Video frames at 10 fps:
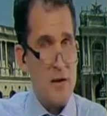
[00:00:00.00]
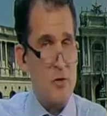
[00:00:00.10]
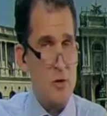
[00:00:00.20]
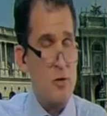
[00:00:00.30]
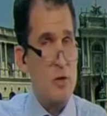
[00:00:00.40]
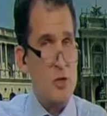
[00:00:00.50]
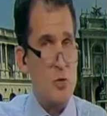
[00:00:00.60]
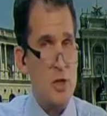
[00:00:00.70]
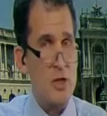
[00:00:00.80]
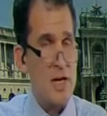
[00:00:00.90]
So we have to know
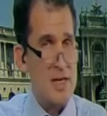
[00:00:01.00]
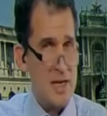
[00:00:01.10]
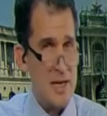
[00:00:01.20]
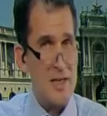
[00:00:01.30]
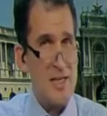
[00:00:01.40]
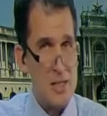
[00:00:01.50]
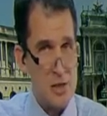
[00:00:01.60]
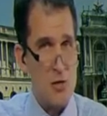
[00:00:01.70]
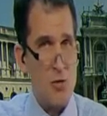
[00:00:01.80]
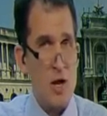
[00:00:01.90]
that Sweden has had a
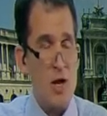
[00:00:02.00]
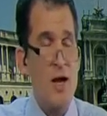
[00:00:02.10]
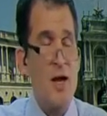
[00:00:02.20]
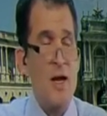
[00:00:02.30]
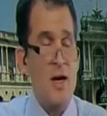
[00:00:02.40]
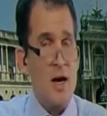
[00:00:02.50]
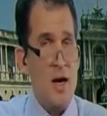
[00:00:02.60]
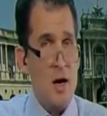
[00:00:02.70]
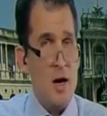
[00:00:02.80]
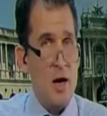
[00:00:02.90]
history
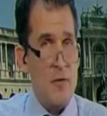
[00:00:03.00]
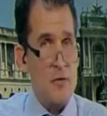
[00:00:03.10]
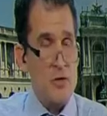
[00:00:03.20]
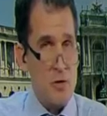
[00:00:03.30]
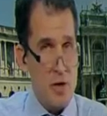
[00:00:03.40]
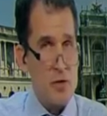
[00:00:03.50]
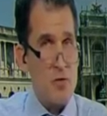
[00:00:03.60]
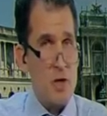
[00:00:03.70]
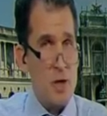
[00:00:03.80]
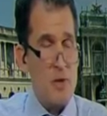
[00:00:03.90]
of
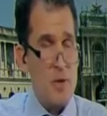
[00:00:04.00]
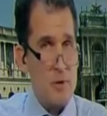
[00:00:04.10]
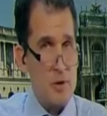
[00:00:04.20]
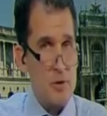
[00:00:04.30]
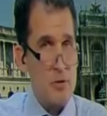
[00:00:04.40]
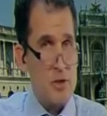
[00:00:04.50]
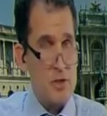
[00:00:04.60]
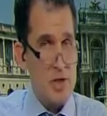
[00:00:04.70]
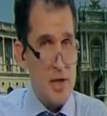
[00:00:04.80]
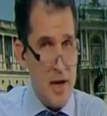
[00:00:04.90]
surrendering people to
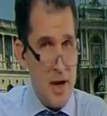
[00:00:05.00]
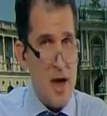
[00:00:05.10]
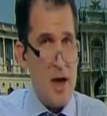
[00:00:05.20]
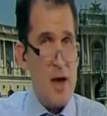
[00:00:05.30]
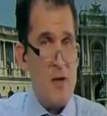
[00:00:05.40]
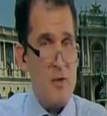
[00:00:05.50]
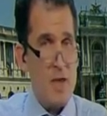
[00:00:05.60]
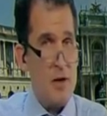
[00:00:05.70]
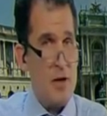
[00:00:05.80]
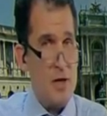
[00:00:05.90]
the CIA
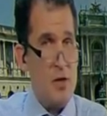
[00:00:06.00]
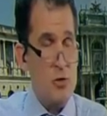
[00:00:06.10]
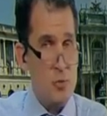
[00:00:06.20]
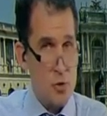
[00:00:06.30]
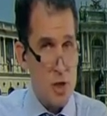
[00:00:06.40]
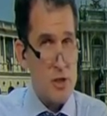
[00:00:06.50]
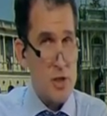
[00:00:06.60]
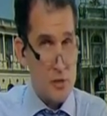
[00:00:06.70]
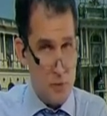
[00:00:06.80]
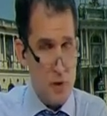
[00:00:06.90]
without any due
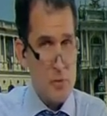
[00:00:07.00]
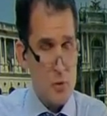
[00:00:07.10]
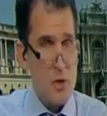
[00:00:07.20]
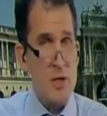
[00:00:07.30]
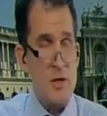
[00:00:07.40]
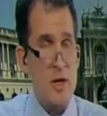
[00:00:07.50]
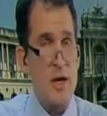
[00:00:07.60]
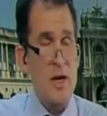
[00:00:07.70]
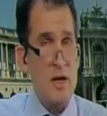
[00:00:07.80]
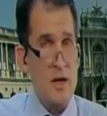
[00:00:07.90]
process from Sweden.